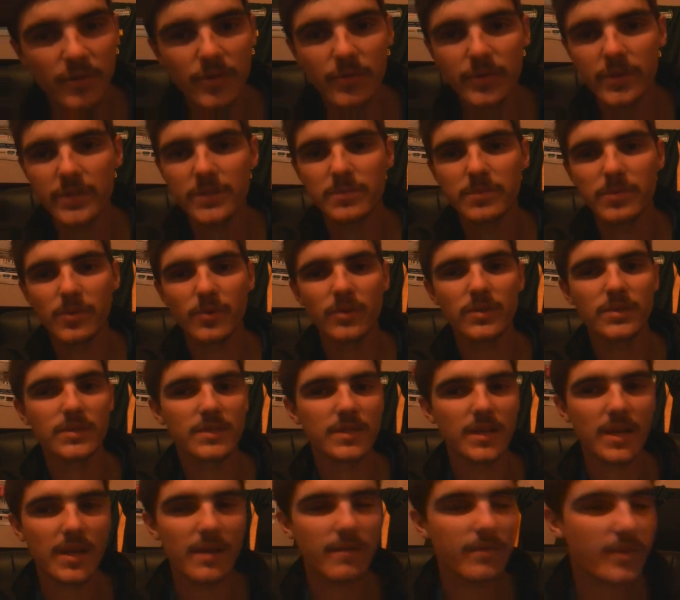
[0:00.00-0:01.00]
Newysports
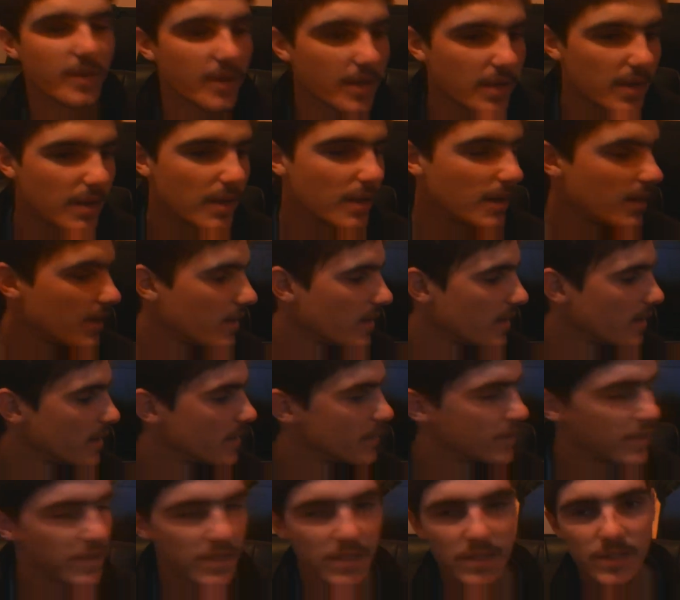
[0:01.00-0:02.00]
TV.
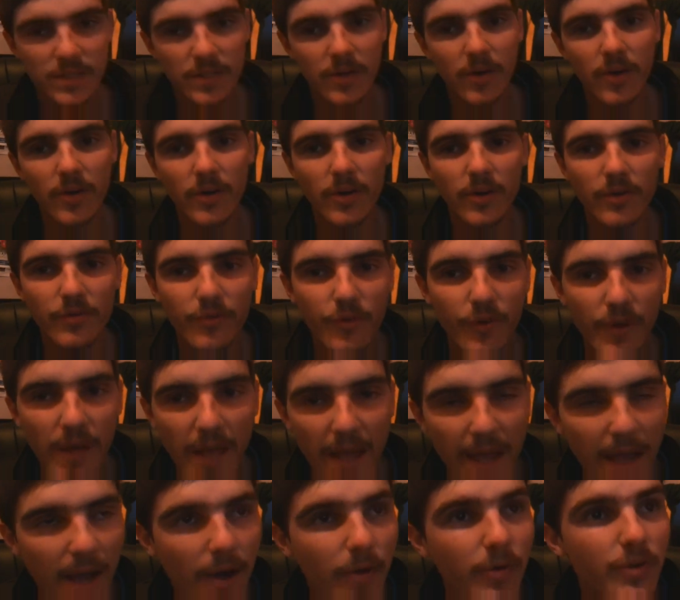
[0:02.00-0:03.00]
This has gone on for an
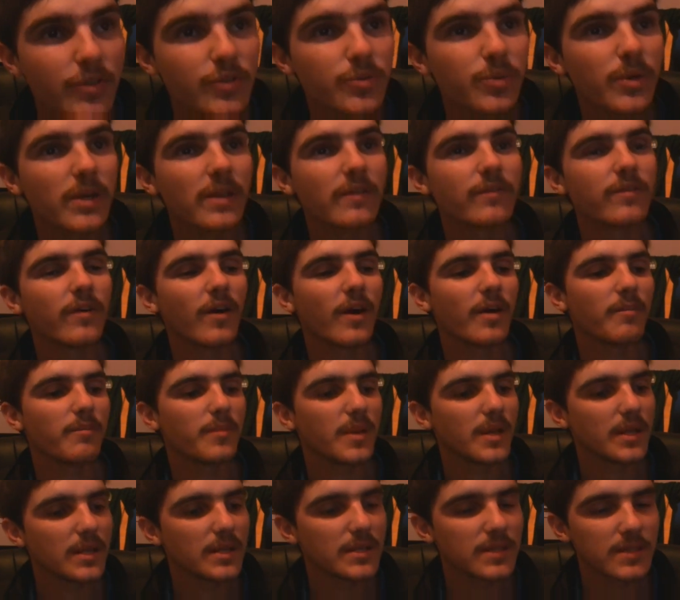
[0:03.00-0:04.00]
hour and 25
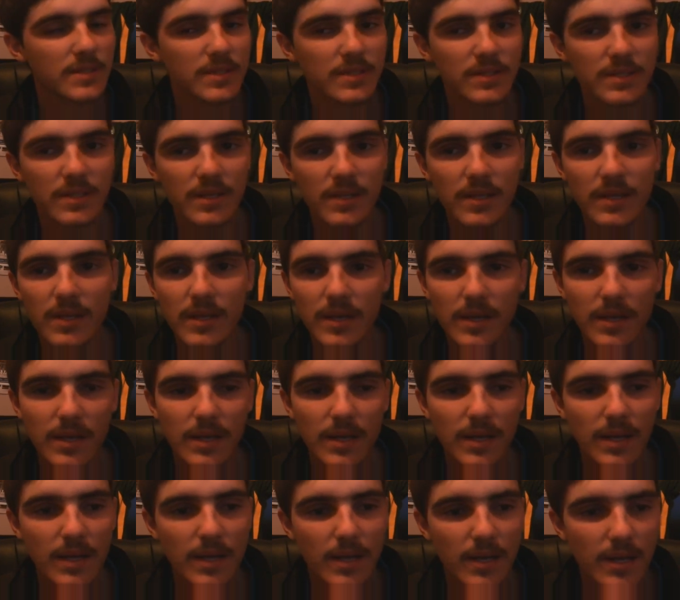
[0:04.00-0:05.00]
minutes.
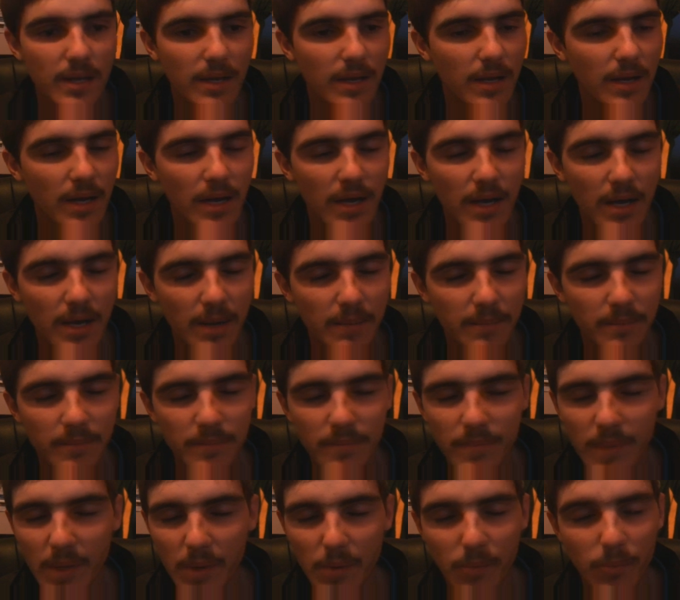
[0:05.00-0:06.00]

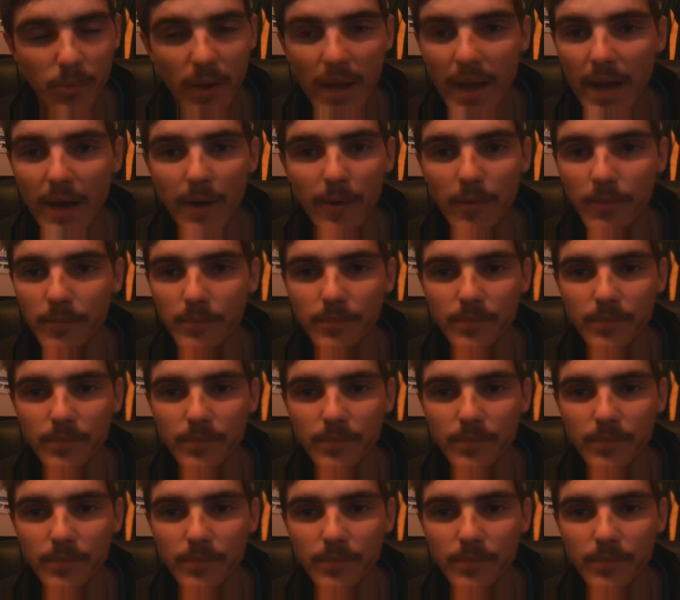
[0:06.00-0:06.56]
Wow.